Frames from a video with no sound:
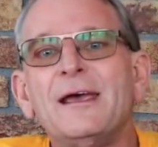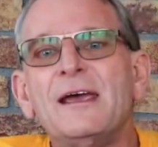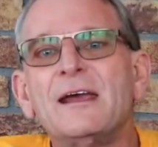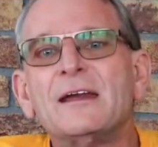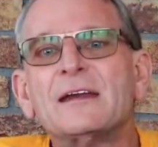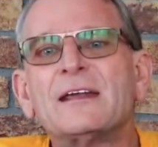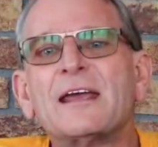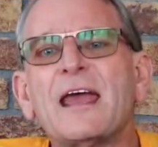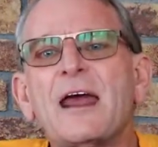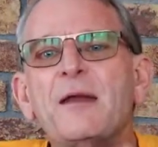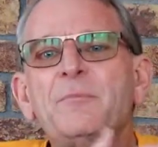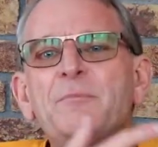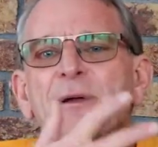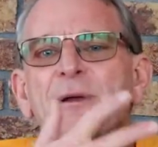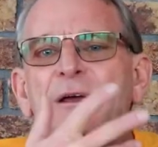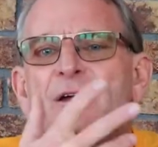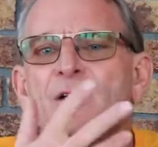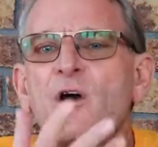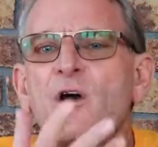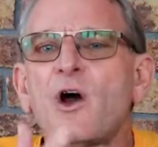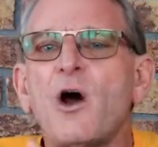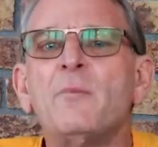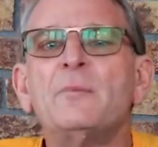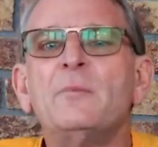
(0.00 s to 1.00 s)
it can be
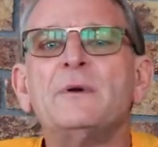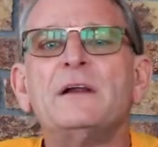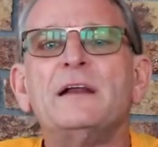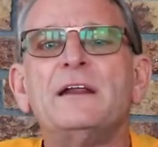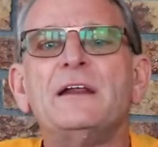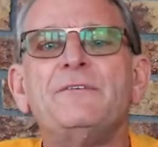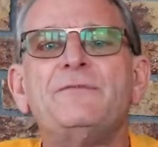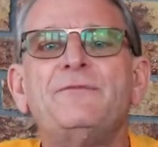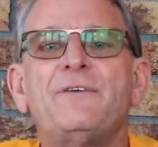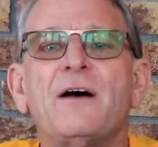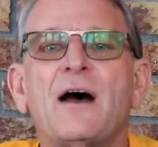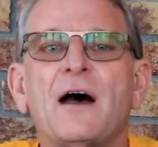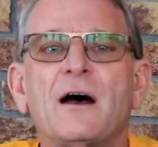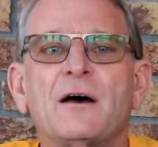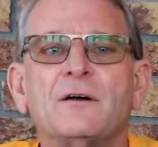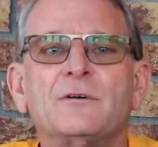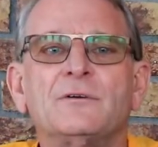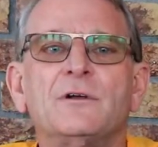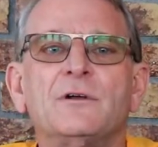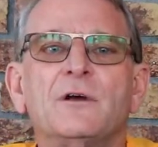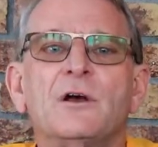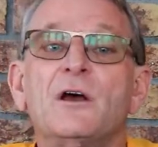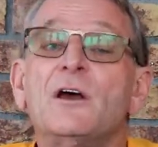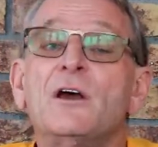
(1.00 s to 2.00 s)
commonly
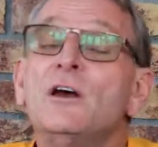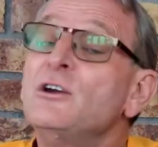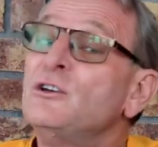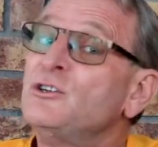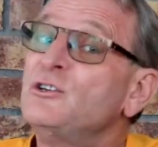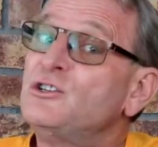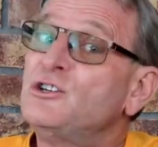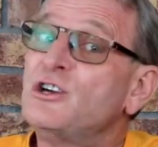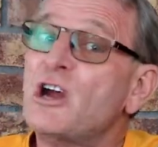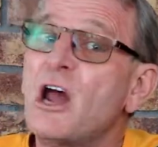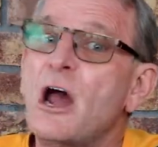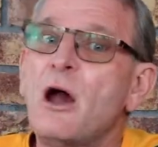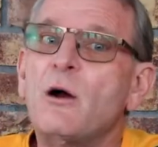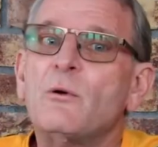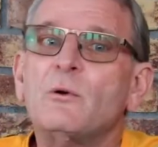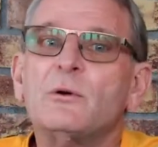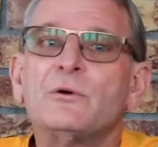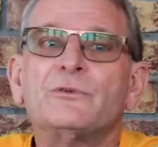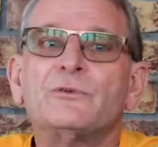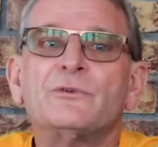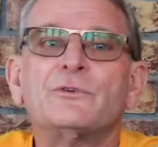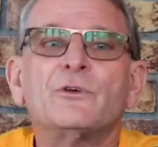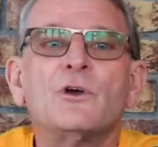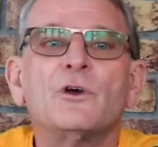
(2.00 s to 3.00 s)
found in
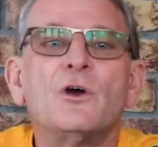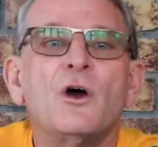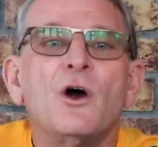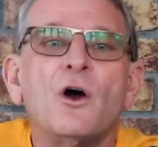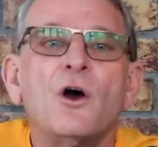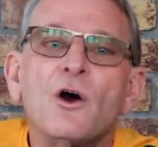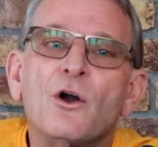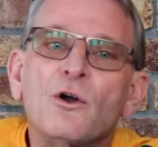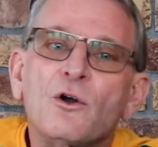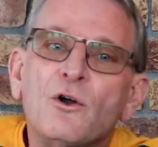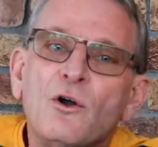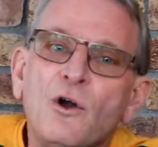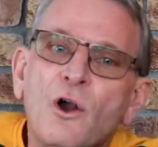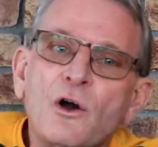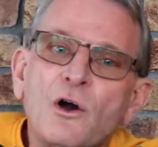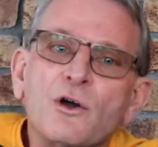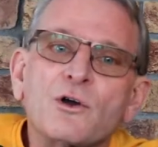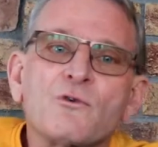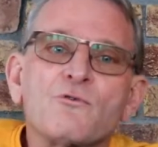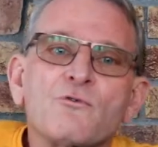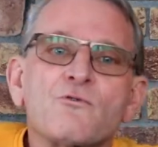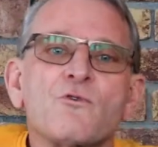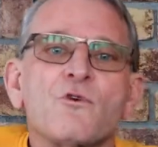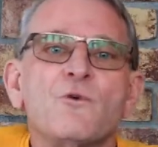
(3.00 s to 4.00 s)
showers,
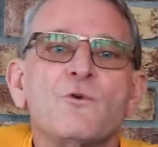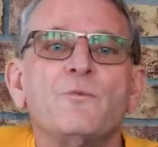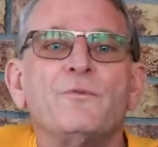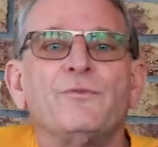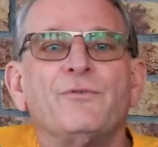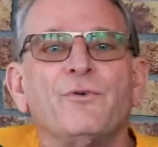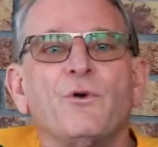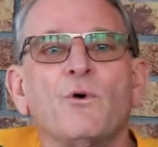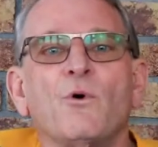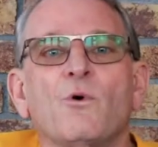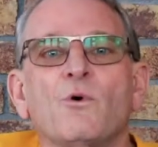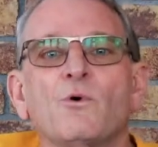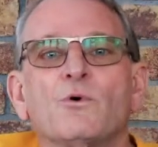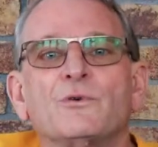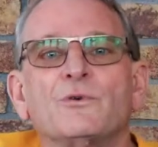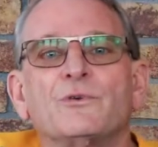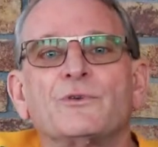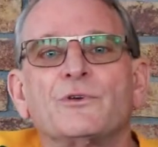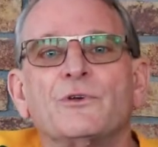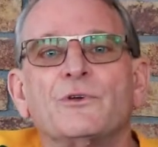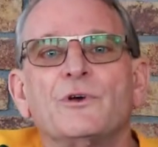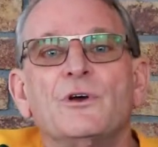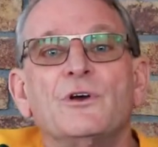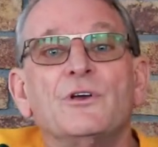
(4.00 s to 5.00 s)
locker room
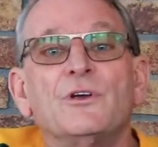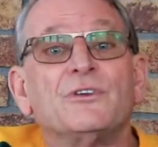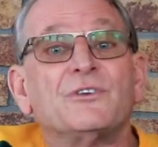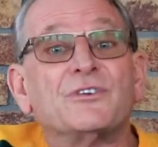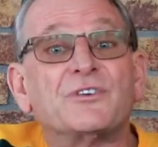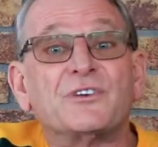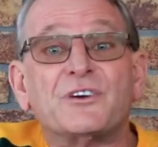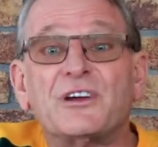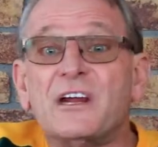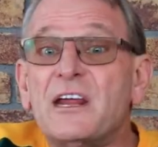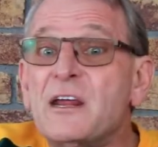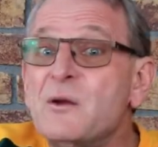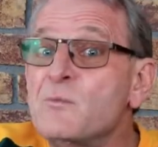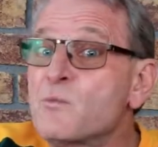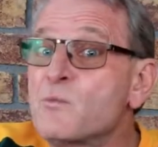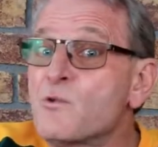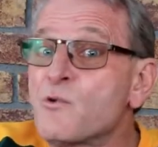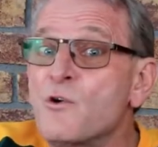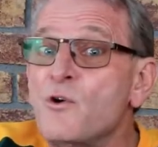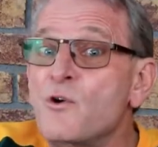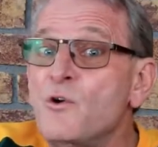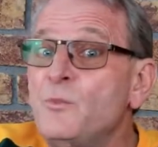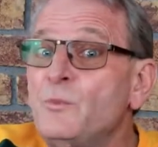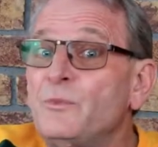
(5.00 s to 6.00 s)
floors, steam
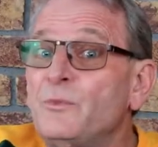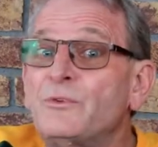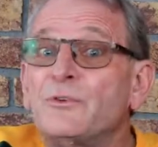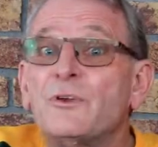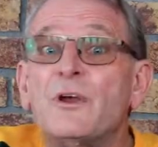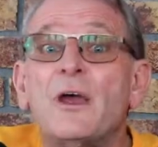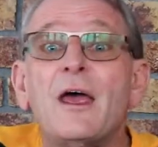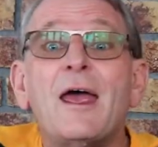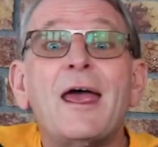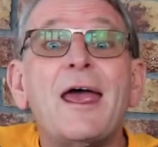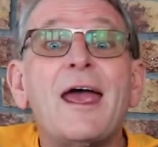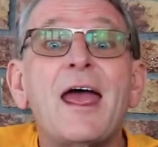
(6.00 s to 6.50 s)
rooms,